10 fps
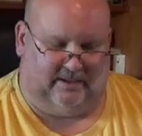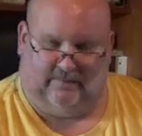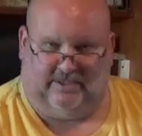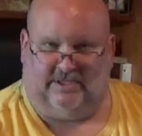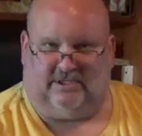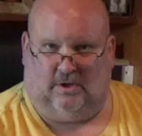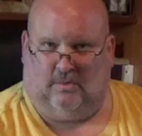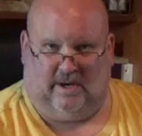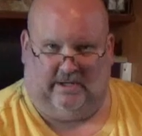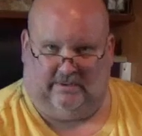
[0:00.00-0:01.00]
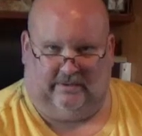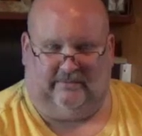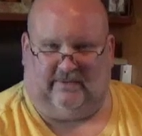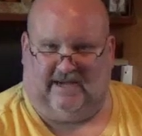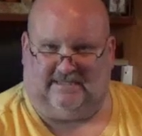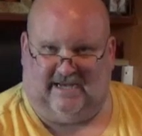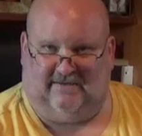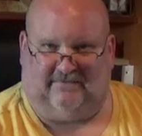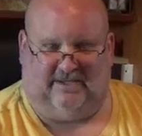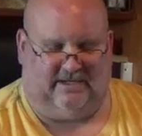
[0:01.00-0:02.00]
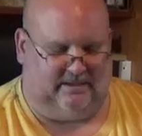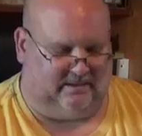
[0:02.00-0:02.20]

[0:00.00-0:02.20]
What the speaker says: we just don't want to do it. Fly safely,